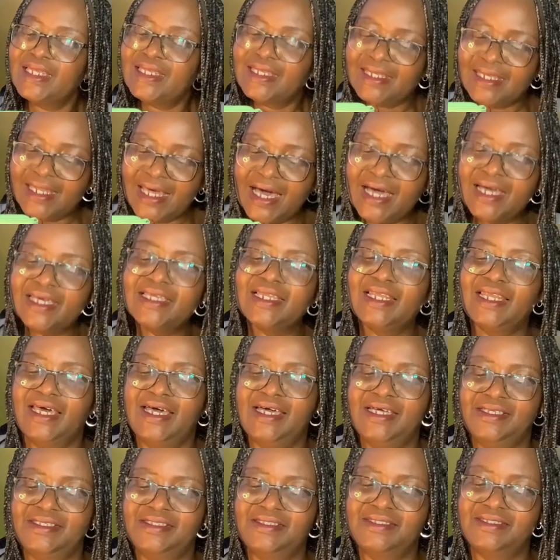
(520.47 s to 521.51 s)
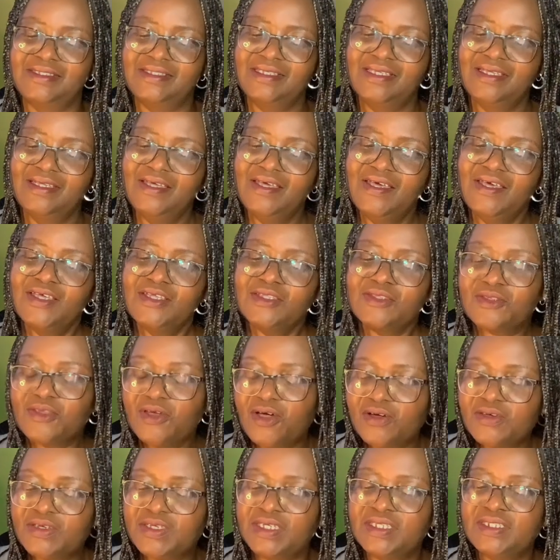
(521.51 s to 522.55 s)
9 likes.
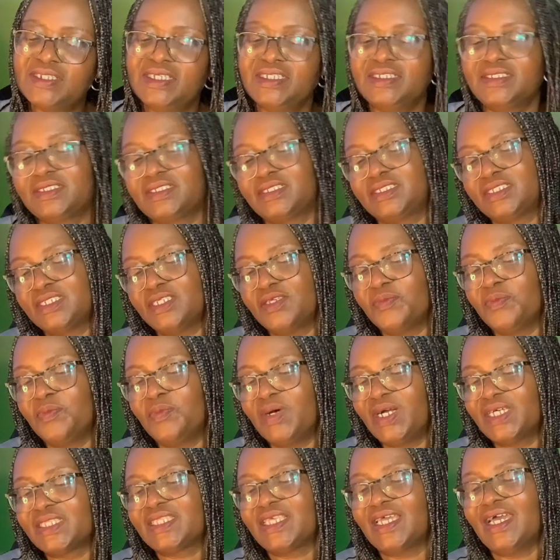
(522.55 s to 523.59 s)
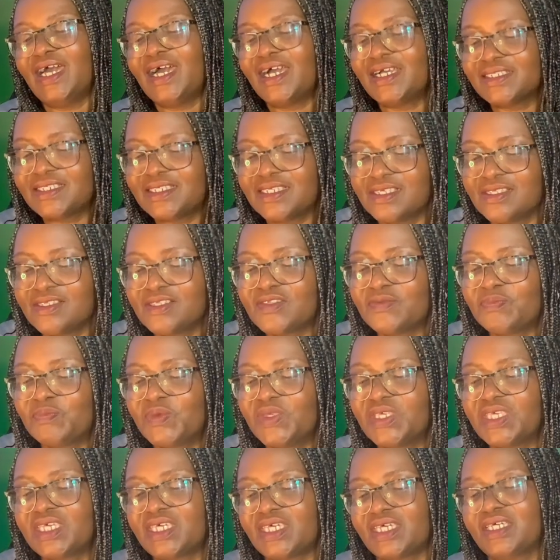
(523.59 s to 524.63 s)
Talking is cheap, but action
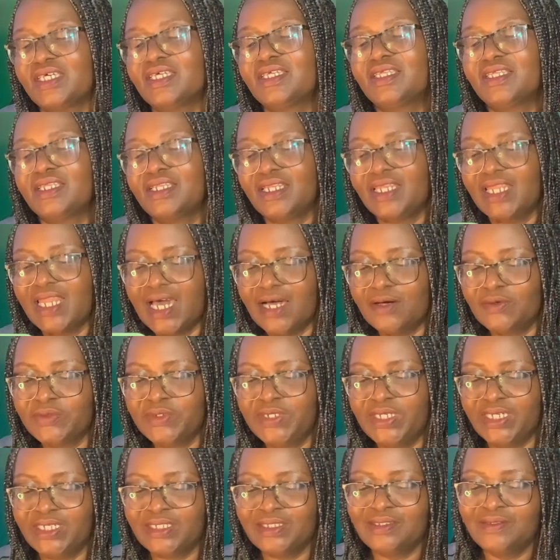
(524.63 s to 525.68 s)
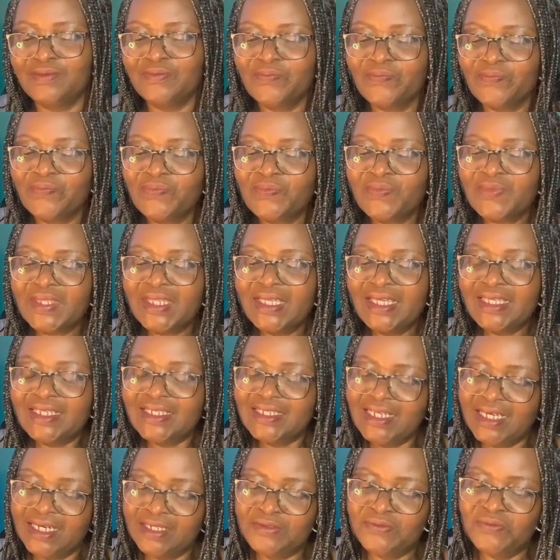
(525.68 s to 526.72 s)
speak louder
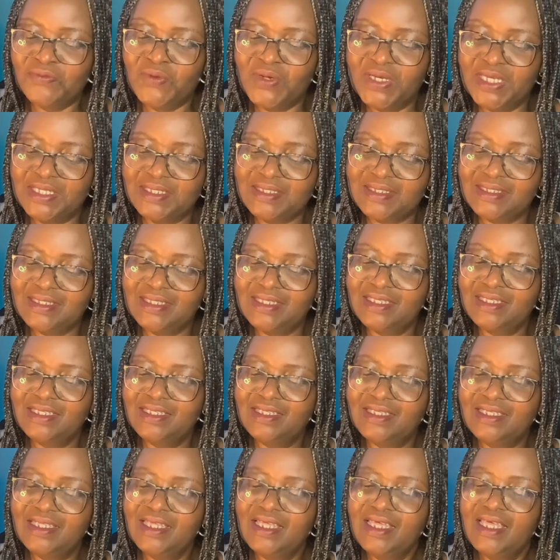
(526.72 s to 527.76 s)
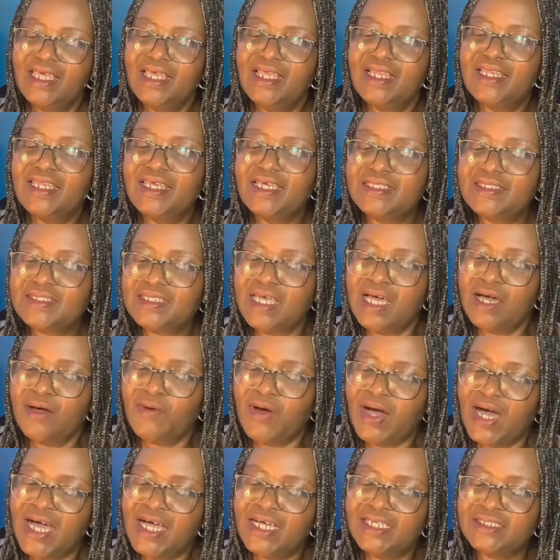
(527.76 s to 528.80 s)
than words. Let
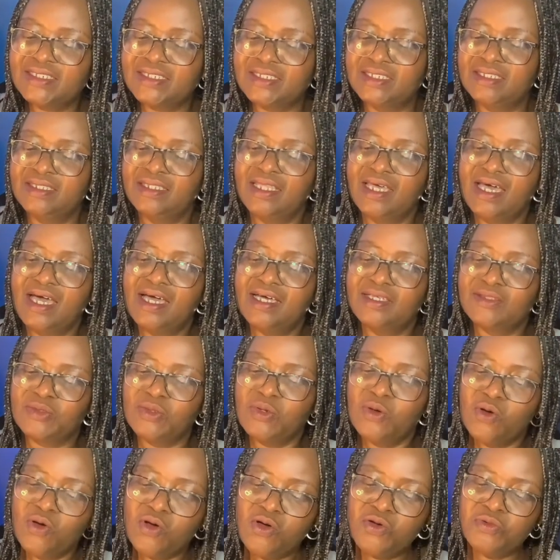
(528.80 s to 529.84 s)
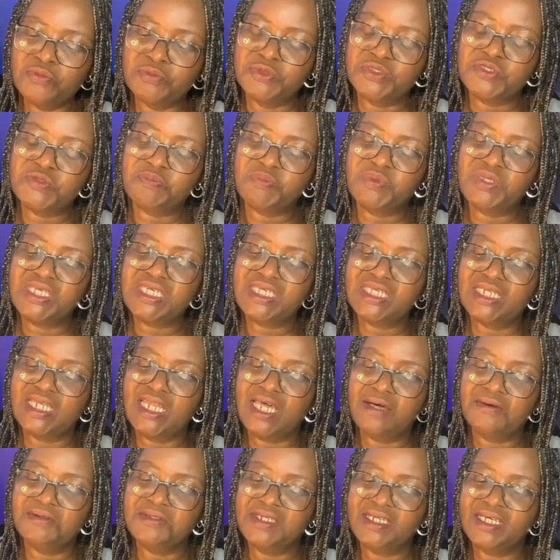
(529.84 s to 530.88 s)
our action at home speak
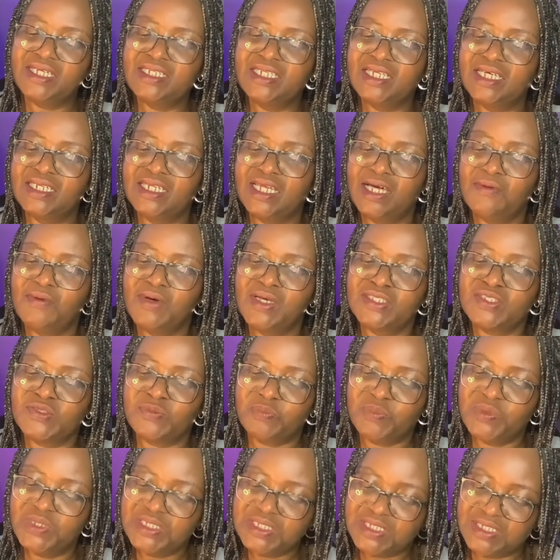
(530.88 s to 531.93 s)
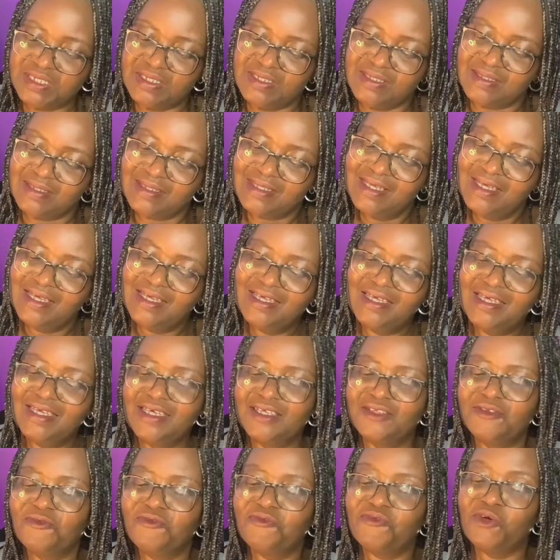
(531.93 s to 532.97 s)
louder than our speeches
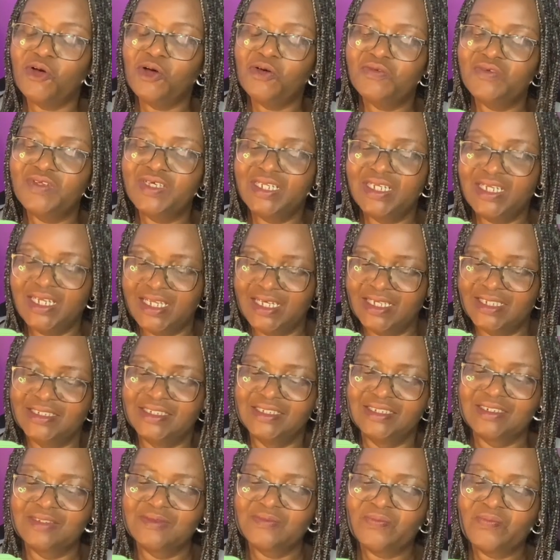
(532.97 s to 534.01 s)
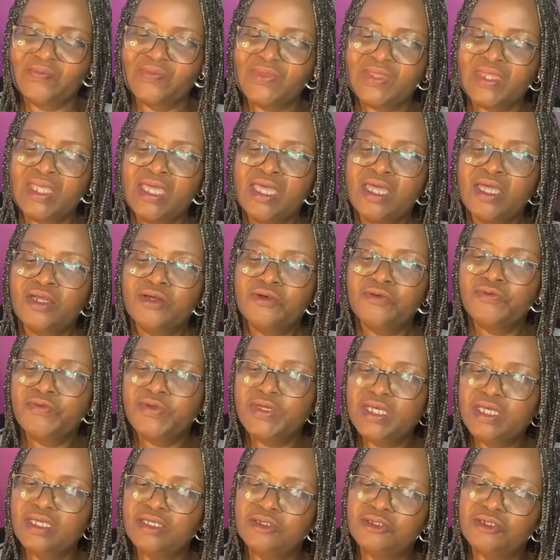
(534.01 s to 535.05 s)
in foreign land.
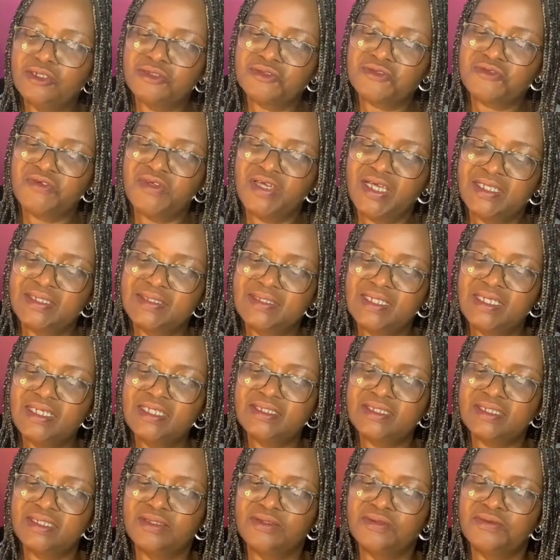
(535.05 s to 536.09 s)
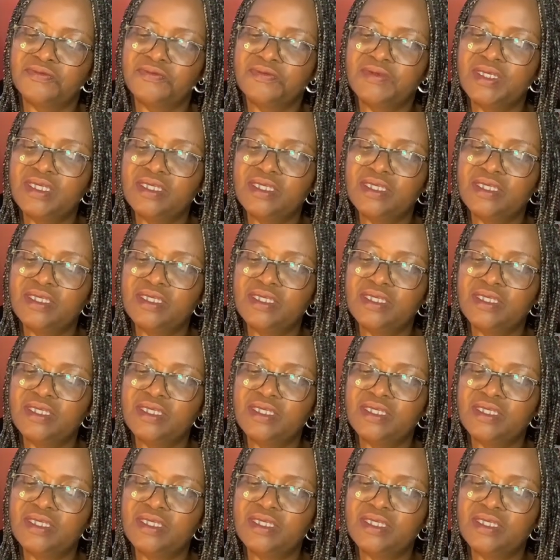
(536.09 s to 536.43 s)
Reindustrialization.